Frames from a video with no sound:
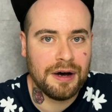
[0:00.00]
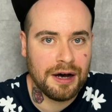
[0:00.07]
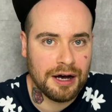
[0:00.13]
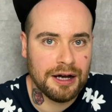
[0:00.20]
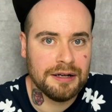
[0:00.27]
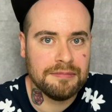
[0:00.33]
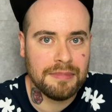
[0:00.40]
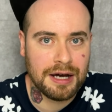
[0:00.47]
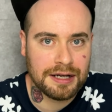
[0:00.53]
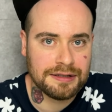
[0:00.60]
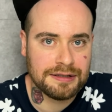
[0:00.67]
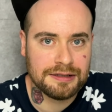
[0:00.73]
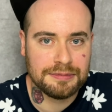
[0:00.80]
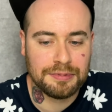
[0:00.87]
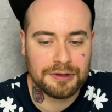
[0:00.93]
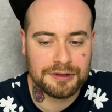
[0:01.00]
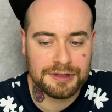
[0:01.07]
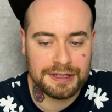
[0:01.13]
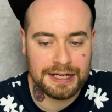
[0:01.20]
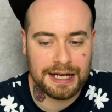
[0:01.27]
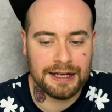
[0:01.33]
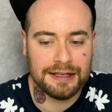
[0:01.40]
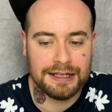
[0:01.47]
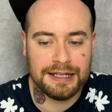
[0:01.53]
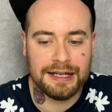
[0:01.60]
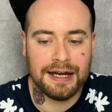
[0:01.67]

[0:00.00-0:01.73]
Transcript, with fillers: on Masa's personality.